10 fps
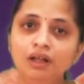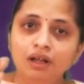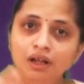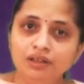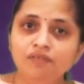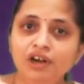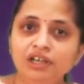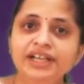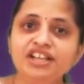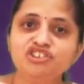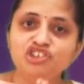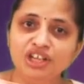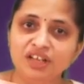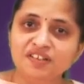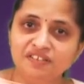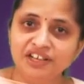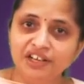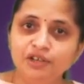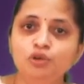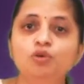converting
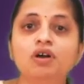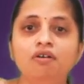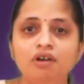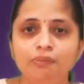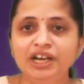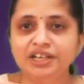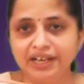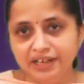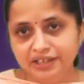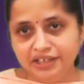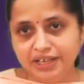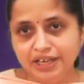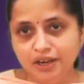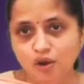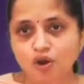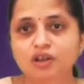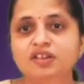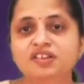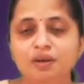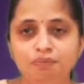GSTN to government entity on
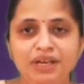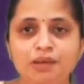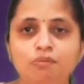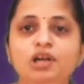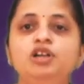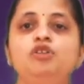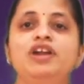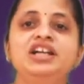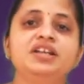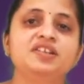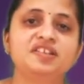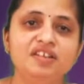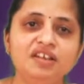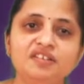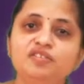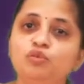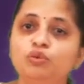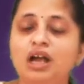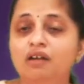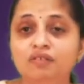September 26,
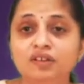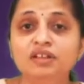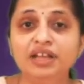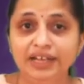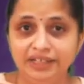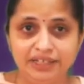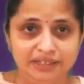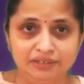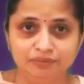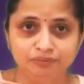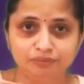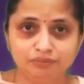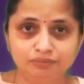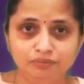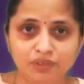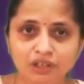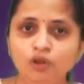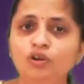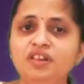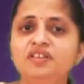2018.
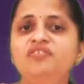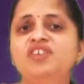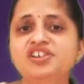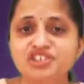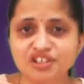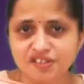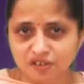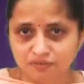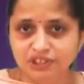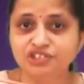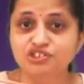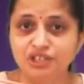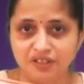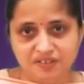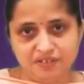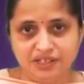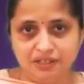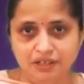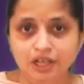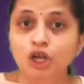Now, what is the functions of the GSTN
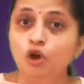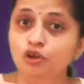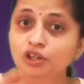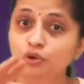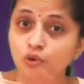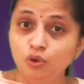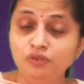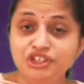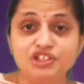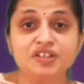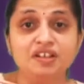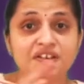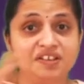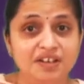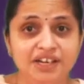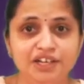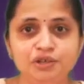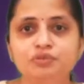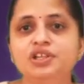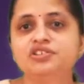or the role which is
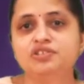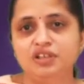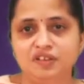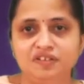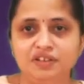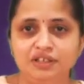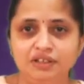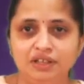assigned to the GSTN?